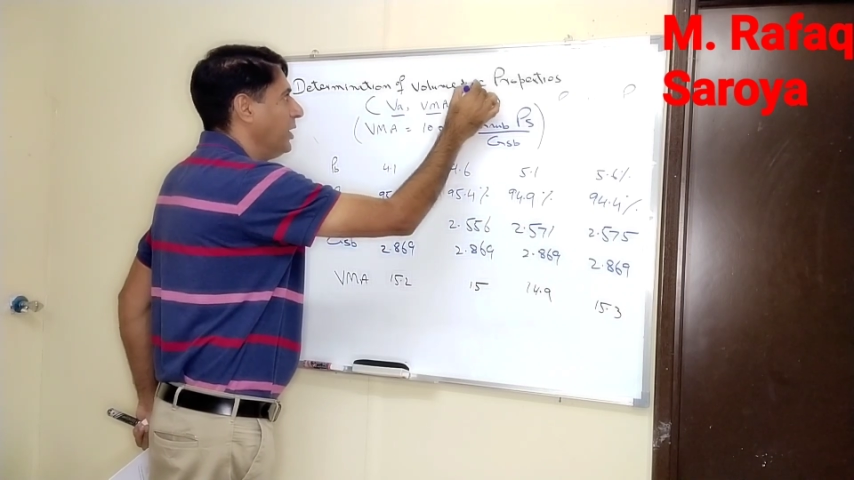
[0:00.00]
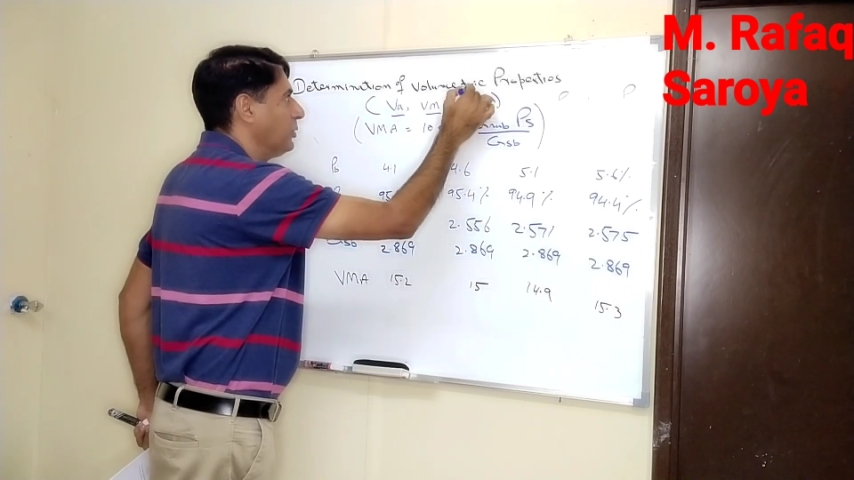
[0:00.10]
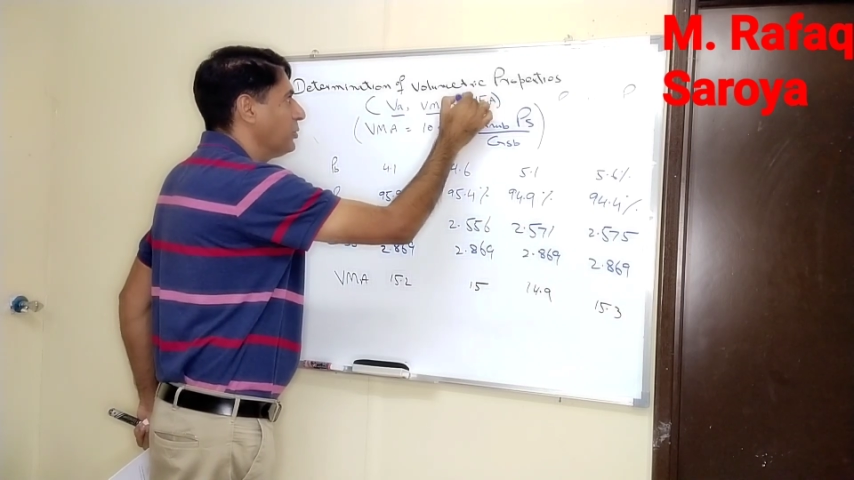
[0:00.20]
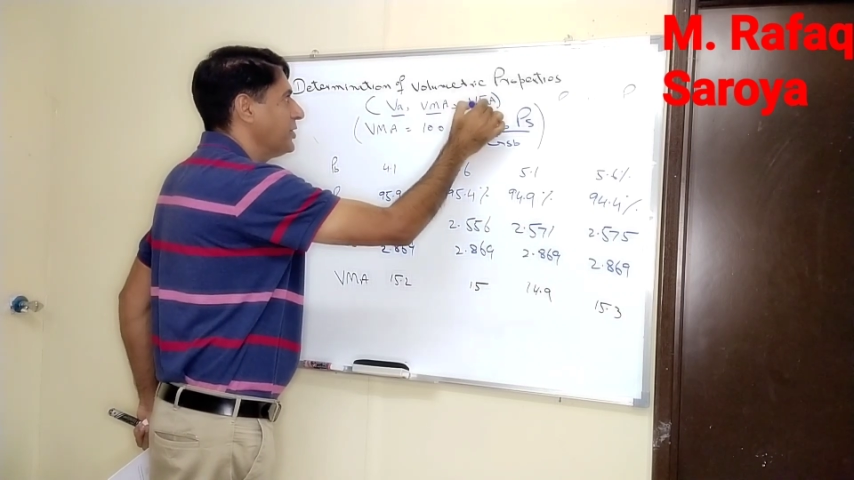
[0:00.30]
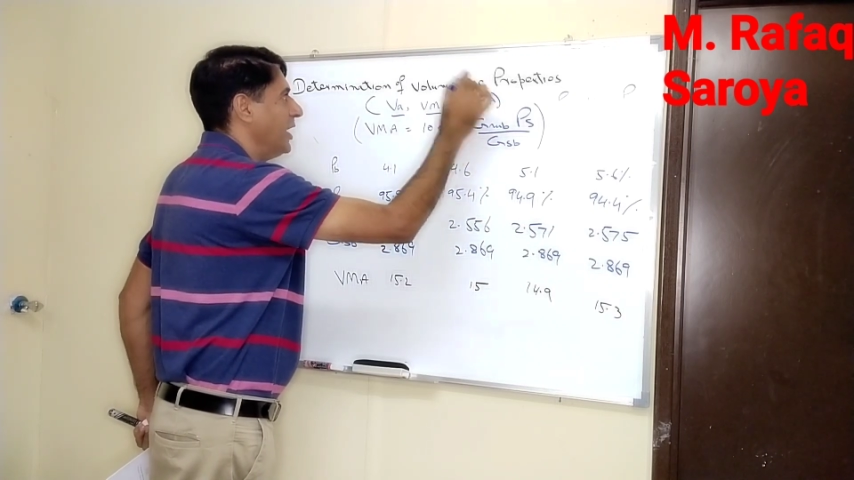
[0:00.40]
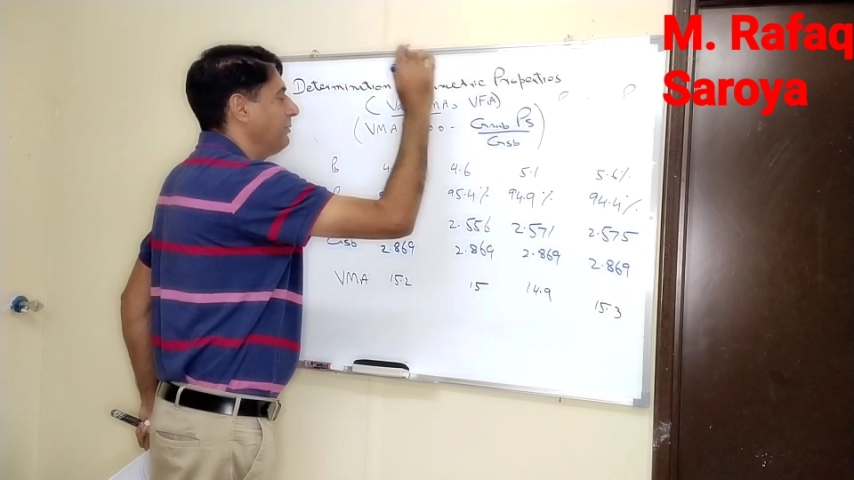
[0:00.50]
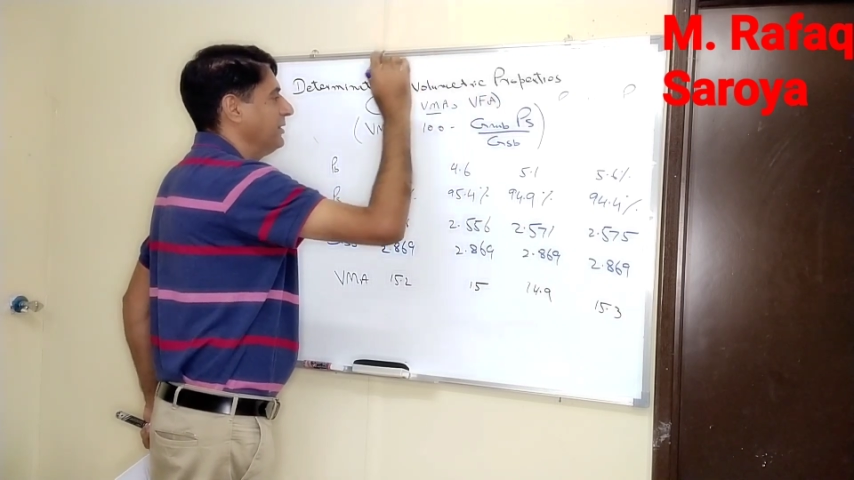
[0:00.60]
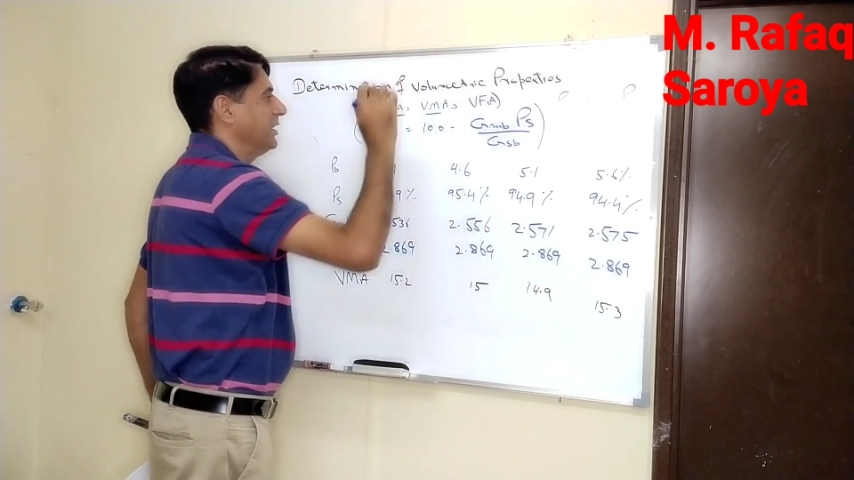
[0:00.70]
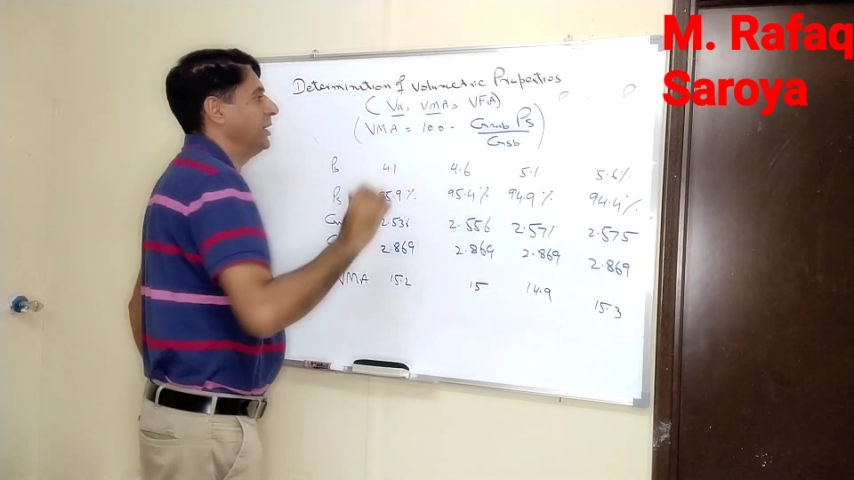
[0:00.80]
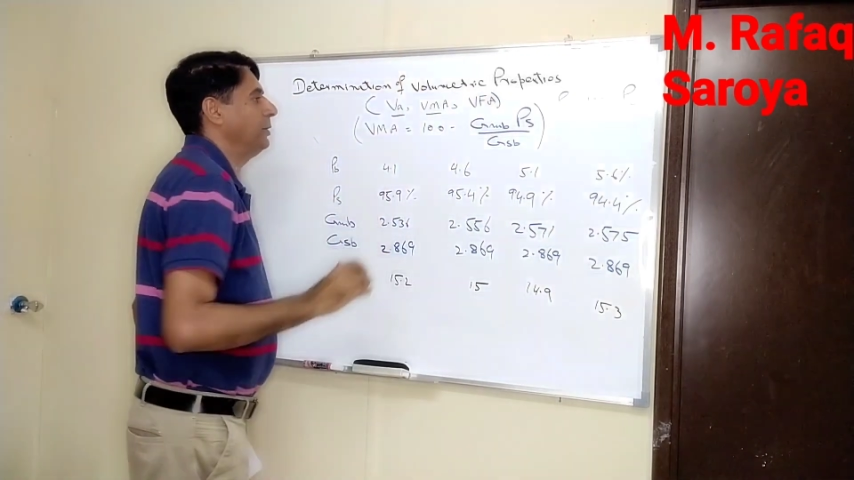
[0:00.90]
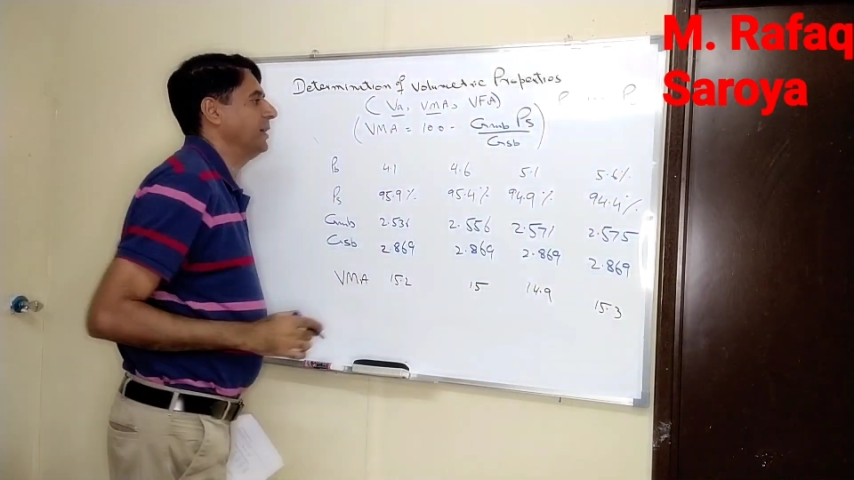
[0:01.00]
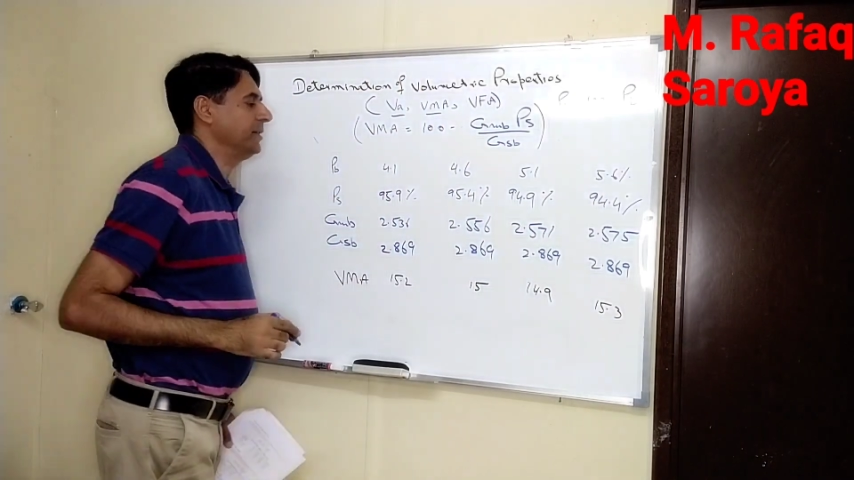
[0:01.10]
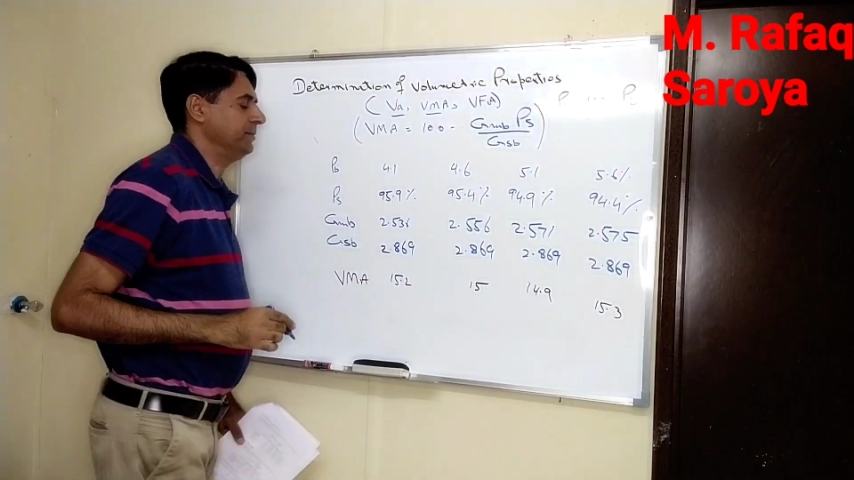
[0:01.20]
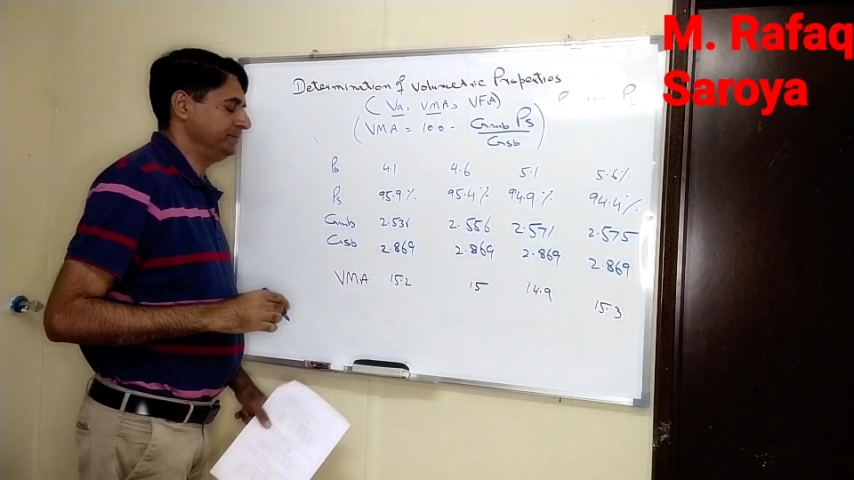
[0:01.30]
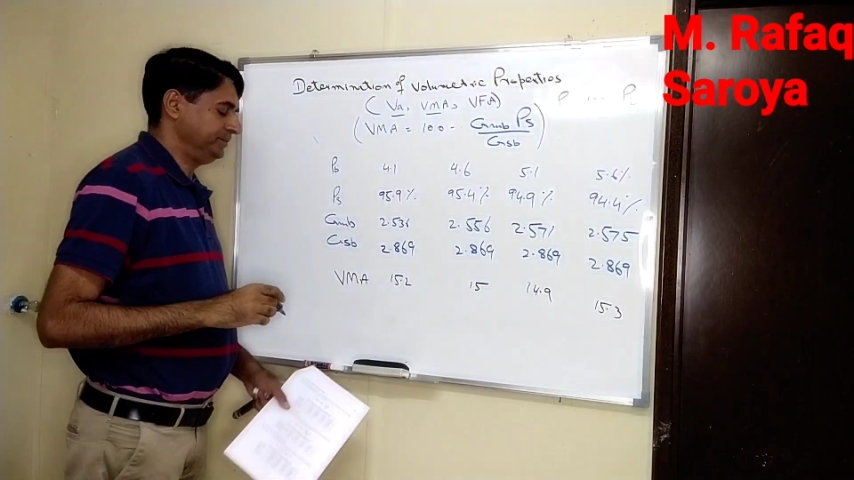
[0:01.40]
going to start with the third
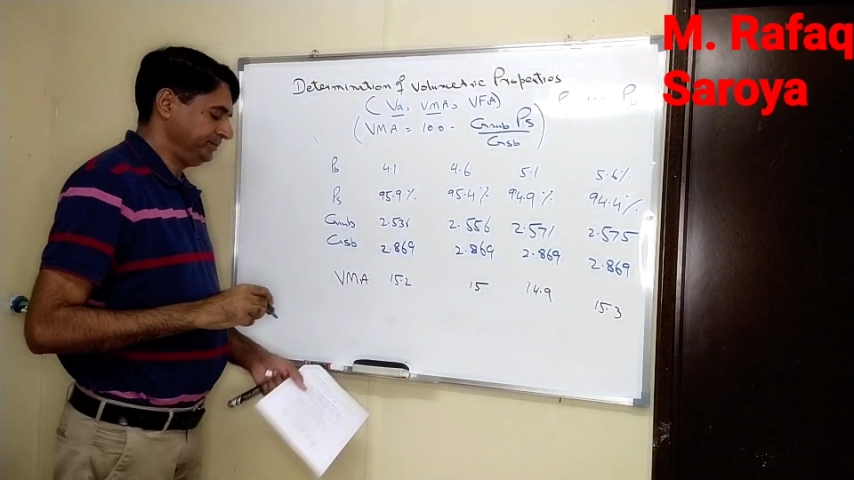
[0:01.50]
one.